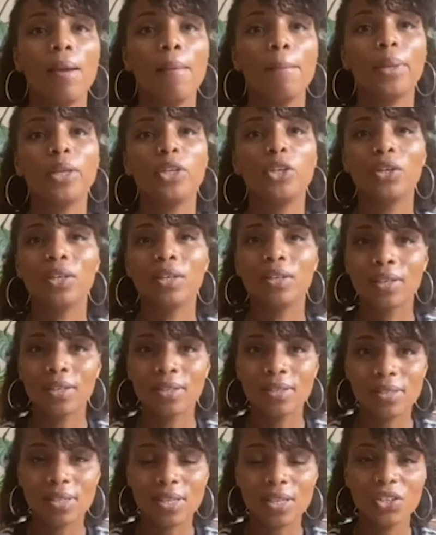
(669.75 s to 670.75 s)
But you can
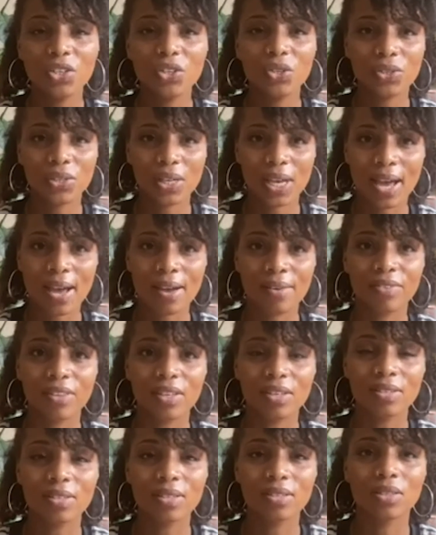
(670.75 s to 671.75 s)
continue to have
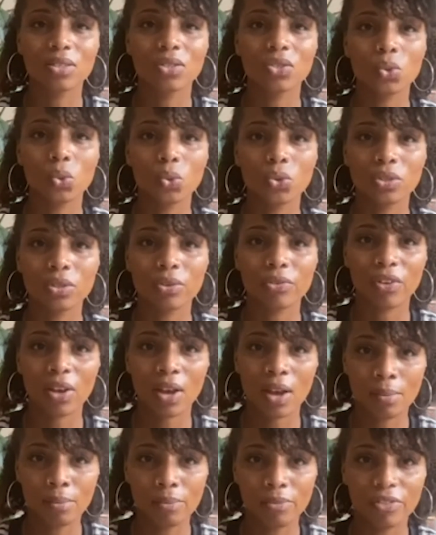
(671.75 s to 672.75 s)
this as a source of
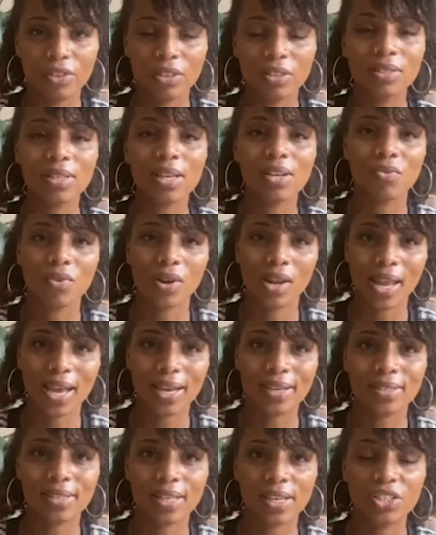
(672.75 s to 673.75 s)
comfort and
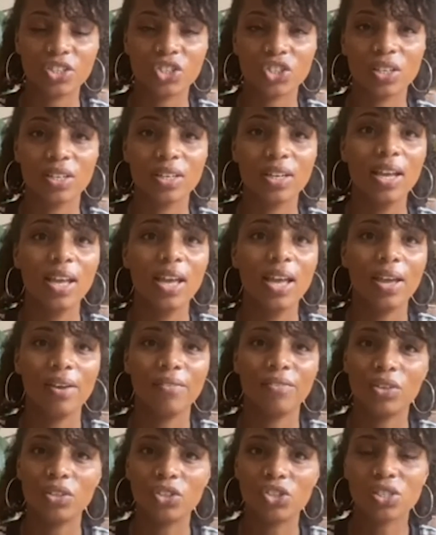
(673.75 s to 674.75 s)
relaxation
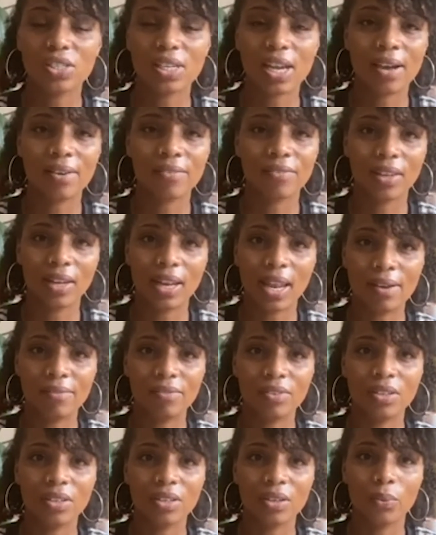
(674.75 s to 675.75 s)
if you just have the
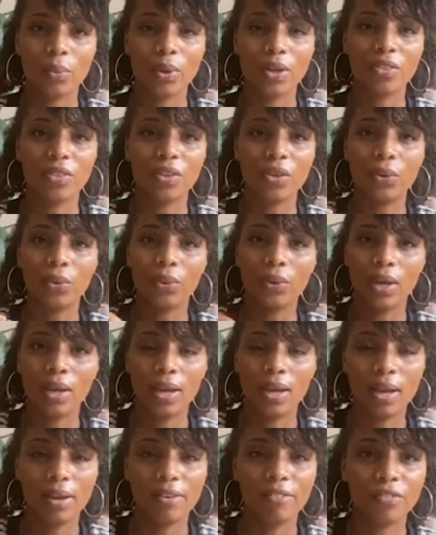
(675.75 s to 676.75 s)
lavender with you,
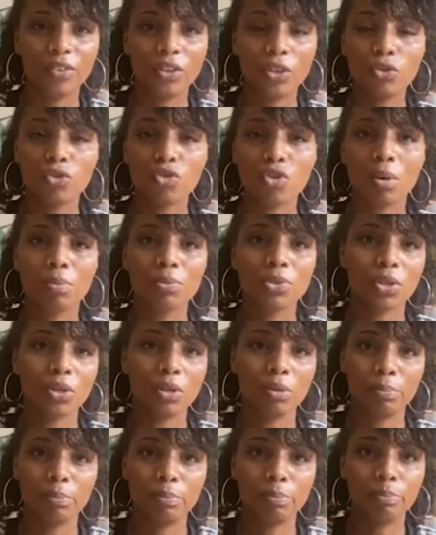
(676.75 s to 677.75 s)
a few drops
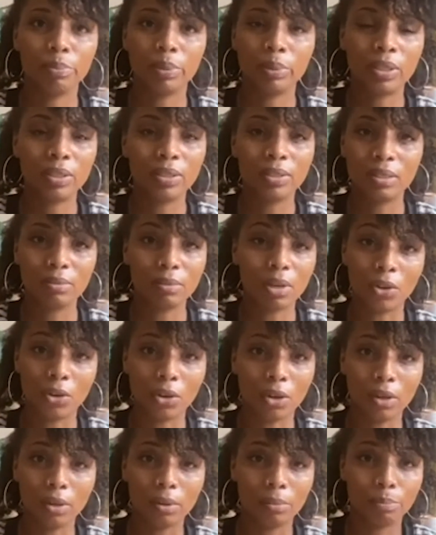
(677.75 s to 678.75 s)
on
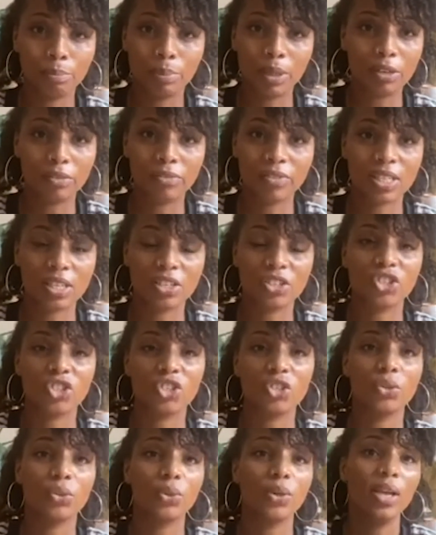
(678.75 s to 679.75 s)
a bit of
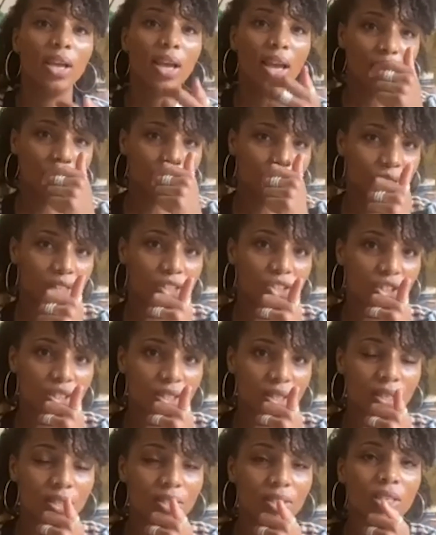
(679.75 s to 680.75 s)
tissue, and you can just
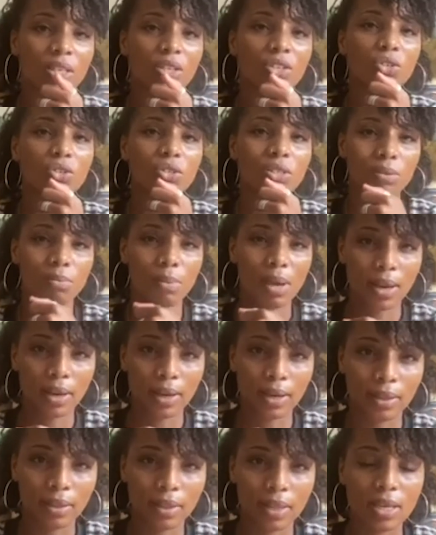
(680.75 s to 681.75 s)
continue
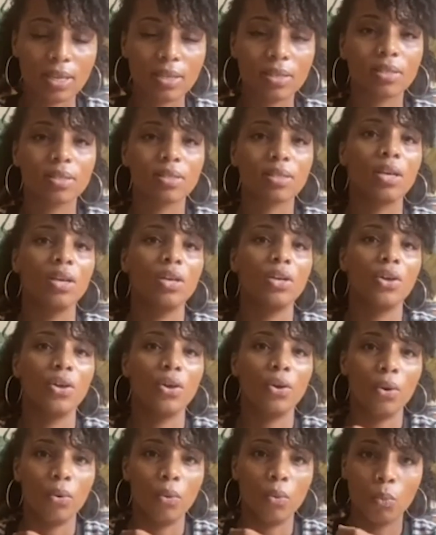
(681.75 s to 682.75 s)
smelling this
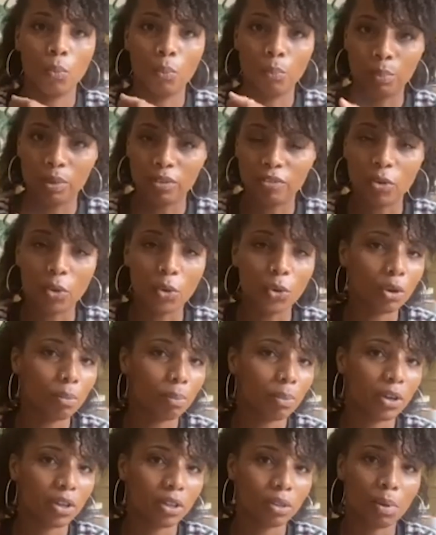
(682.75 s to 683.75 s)
before your
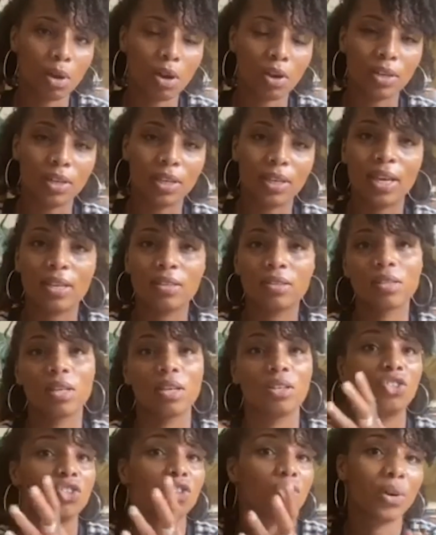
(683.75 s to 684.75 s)
birth partner gets
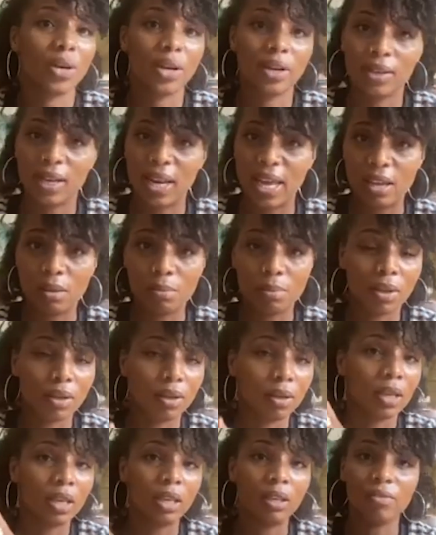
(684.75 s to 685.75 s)
there, during
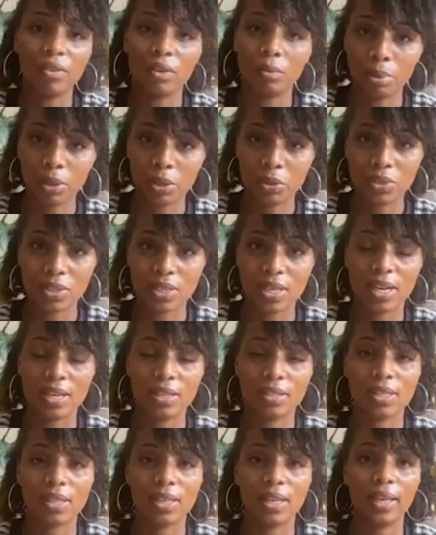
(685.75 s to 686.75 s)
labor, even
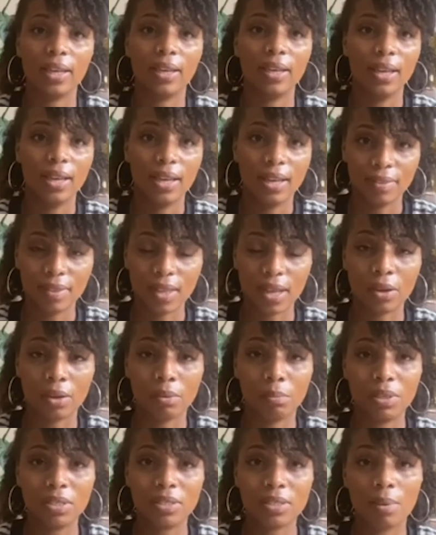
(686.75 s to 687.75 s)
postnatally. That could
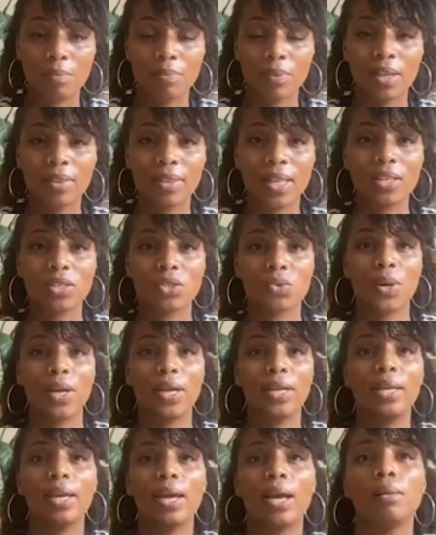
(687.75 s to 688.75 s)
be something that's
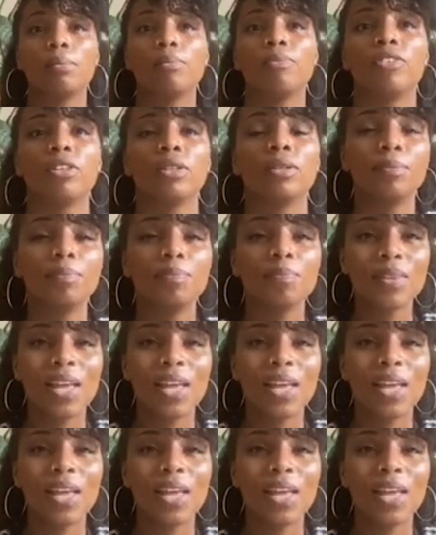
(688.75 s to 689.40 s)
really helpful.